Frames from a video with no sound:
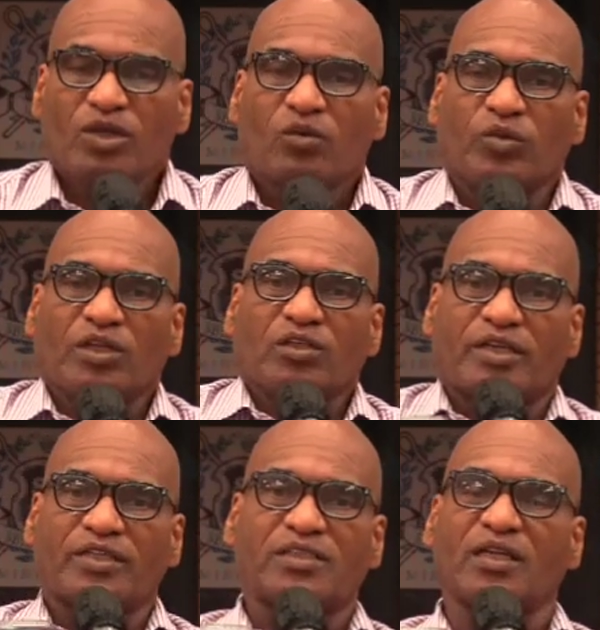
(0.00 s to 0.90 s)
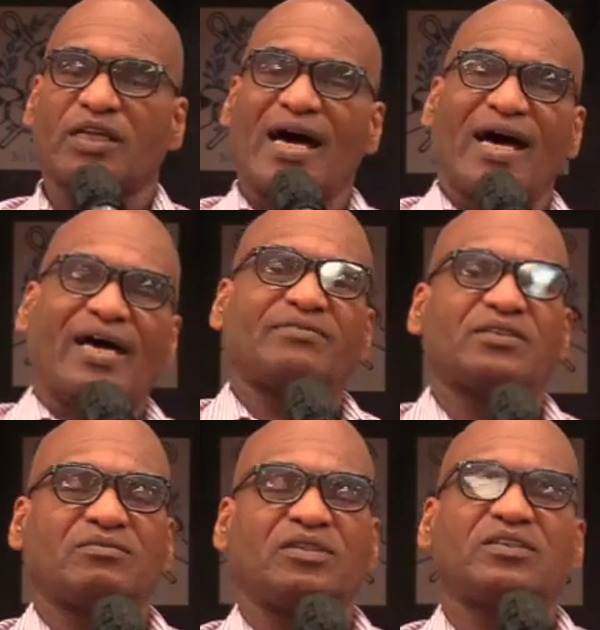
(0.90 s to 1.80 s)
We look at the lives
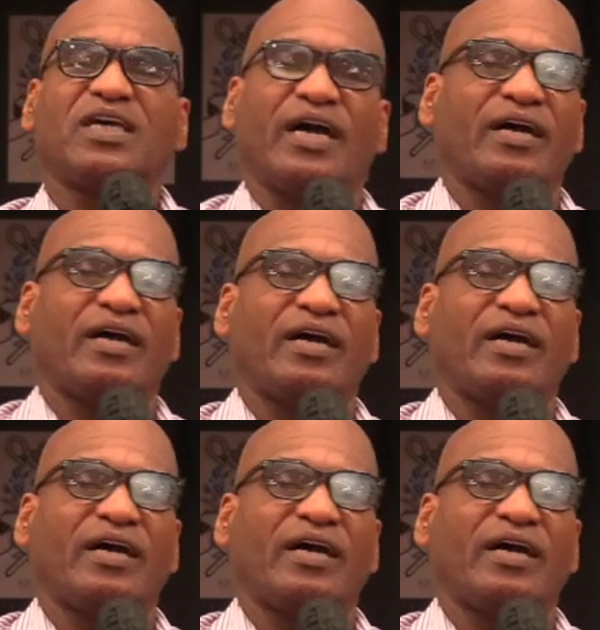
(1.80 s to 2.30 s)
of these characters.